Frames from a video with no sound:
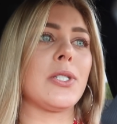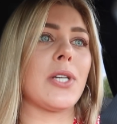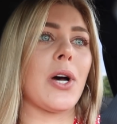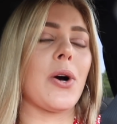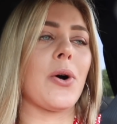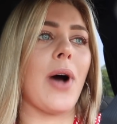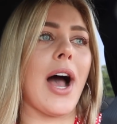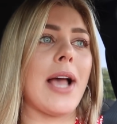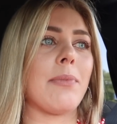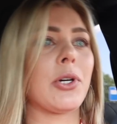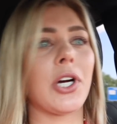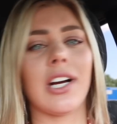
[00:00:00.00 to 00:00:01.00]
so
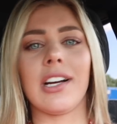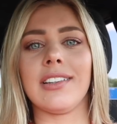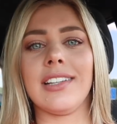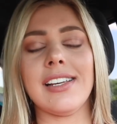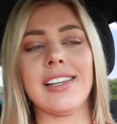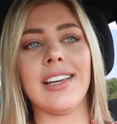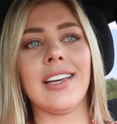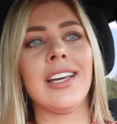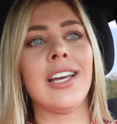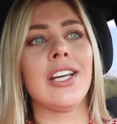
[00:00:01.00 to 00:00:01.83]
I'm currently